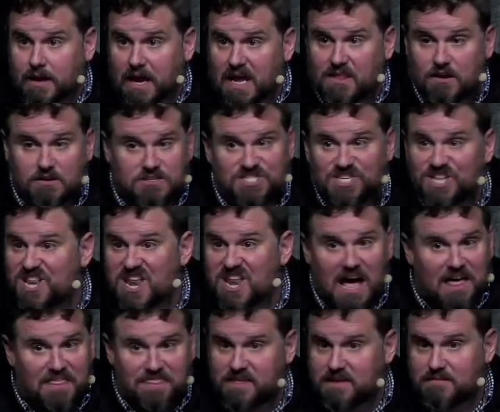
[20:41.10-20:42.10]
And there's
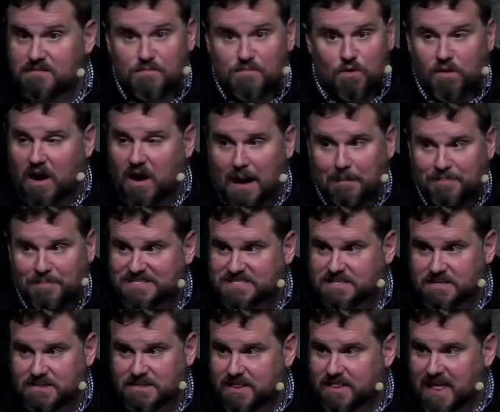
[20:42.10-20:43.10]
nothing more
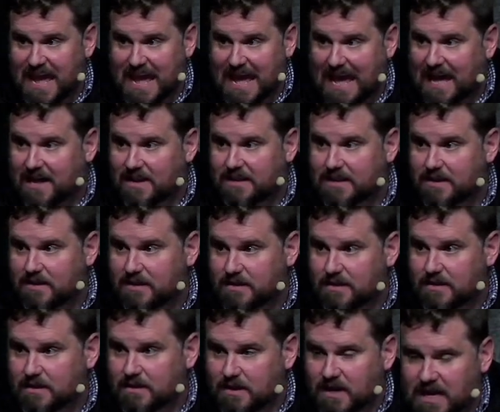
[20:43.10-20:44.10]
opposite than that.
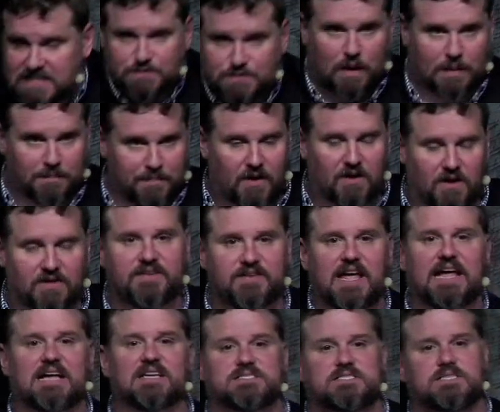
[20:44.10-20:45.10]
That's what Paul
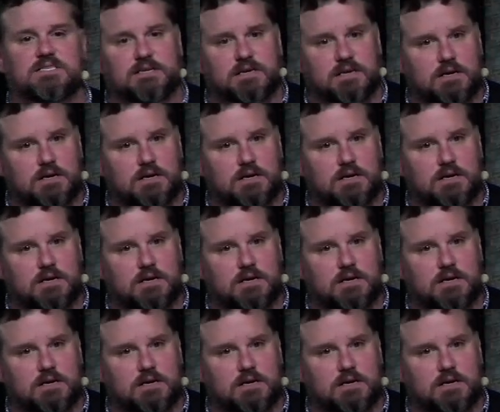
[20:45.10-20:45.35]
says.